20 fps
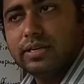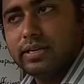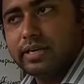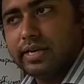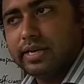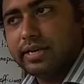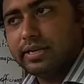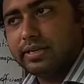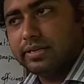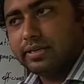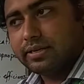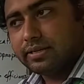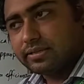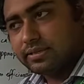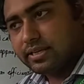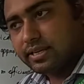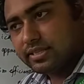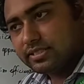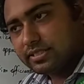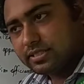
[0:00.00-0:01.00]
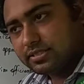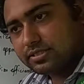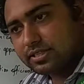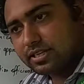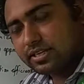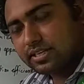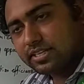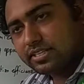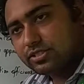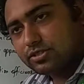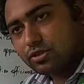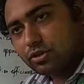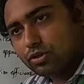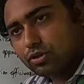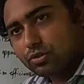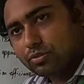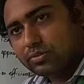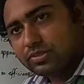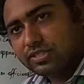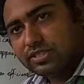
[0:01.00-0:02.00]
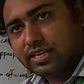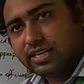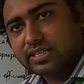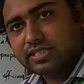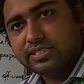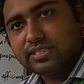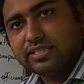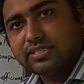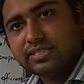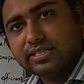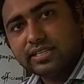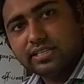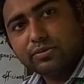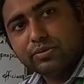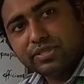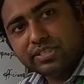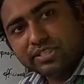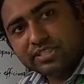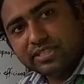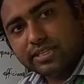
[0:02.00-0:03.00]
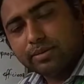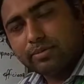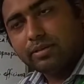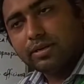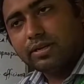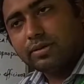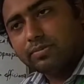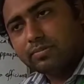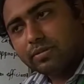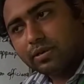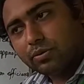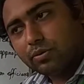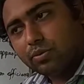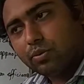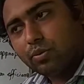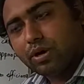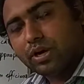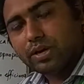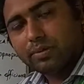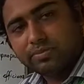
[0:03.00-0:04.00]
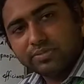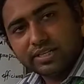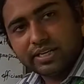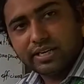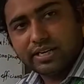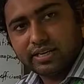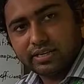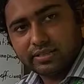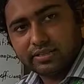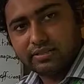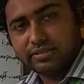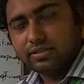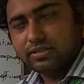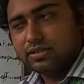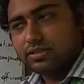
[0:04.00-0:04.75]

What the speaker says: and there is a certain sort of structures which develop one after another.